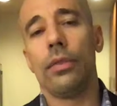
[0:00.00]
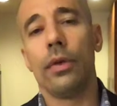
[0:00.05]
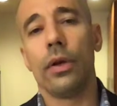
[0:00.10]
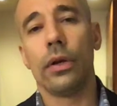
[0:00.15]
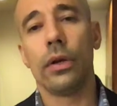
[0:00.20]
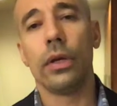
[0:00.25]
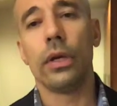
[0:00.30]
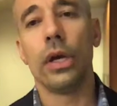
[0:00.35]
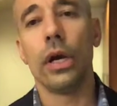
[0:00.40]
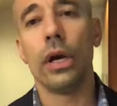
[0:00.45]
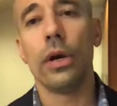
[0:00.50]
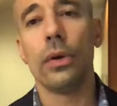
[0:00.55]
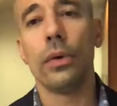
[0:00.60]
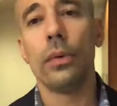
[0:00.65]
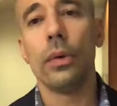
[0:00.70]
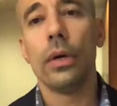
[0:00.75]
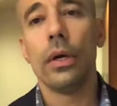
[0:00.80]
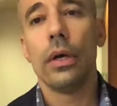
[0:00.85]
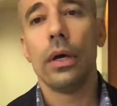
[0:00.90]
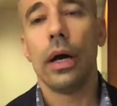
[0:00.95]
there you
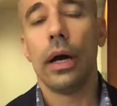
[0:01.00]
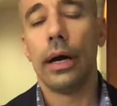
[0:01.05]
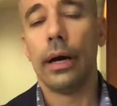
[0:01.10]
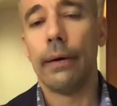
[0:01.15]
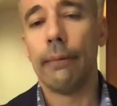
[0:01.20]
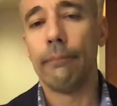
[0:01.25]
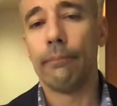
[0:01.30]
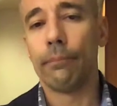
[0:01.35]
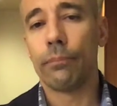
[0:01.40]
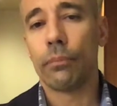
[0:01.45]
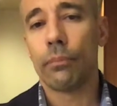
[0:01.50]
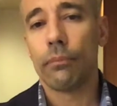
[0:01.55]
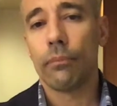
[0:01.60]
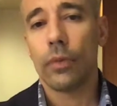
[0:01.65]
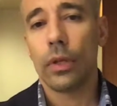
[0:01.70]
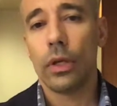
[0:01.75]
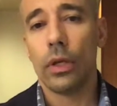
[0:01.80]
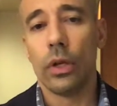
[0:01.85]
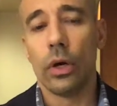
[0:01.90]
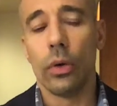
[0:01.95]
go.
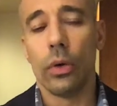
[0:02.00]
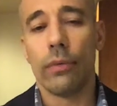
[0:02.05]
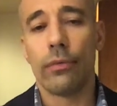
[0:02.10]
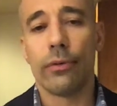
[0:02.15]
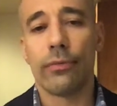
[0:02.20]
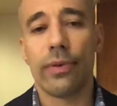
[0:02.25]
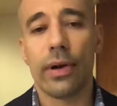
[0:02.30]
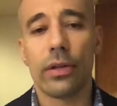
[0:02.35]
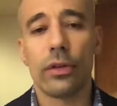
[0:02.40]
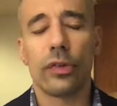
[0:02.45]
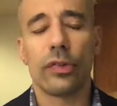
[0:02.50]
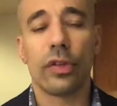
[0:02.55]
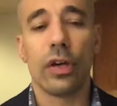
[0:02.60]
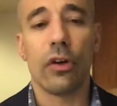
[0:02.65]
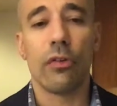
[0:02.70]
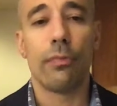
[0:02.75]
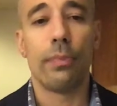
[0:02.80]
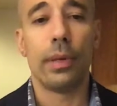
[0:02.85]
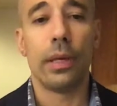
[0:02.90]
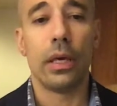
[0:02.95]
If you find
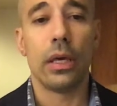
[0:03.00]
yourself